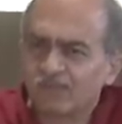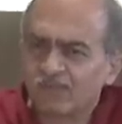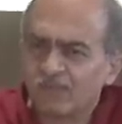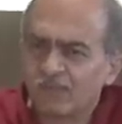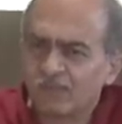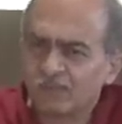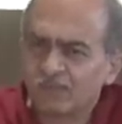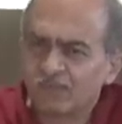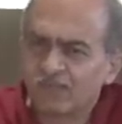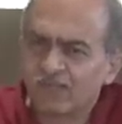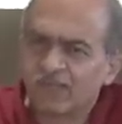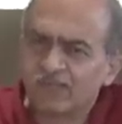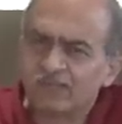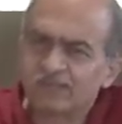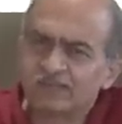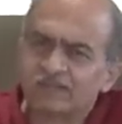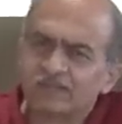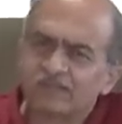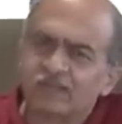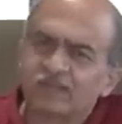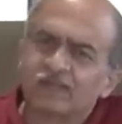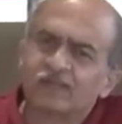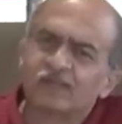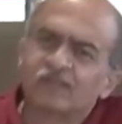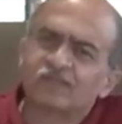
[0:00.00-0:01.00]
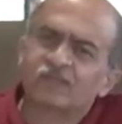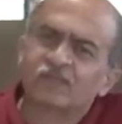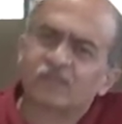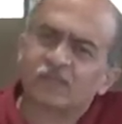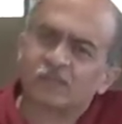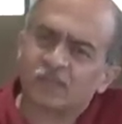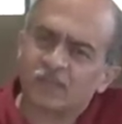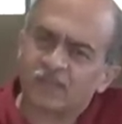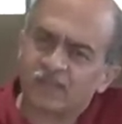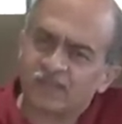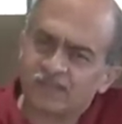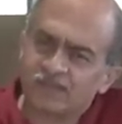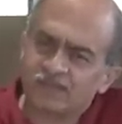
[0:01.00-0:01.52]
from cancer for
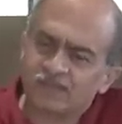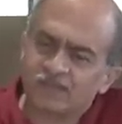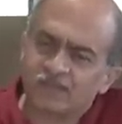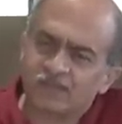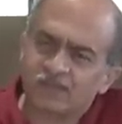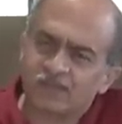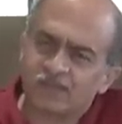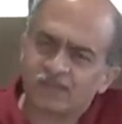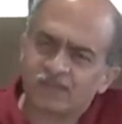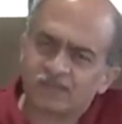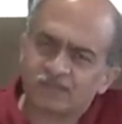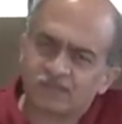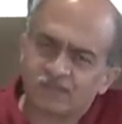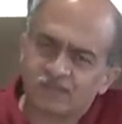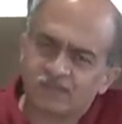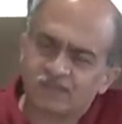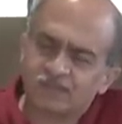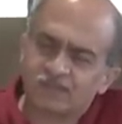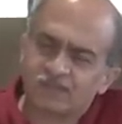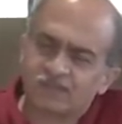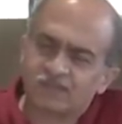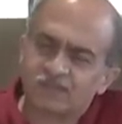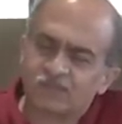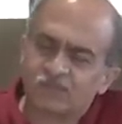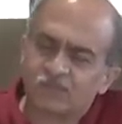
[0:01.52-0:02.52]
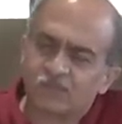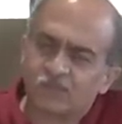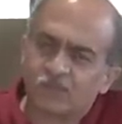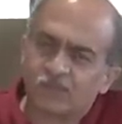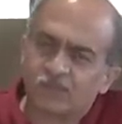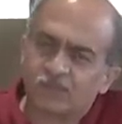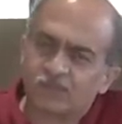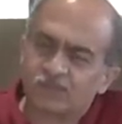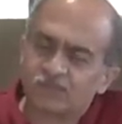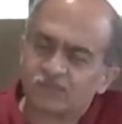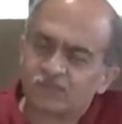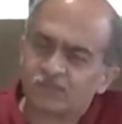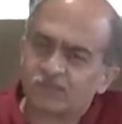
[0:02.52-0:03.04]
many generations and so
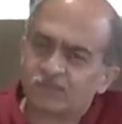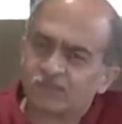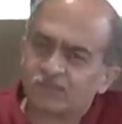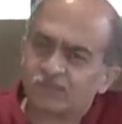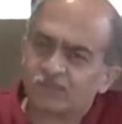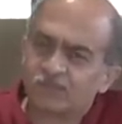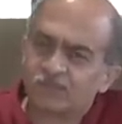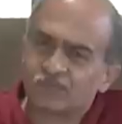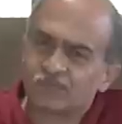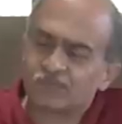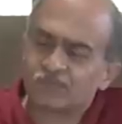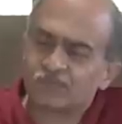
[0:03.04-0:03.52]
on and so forth.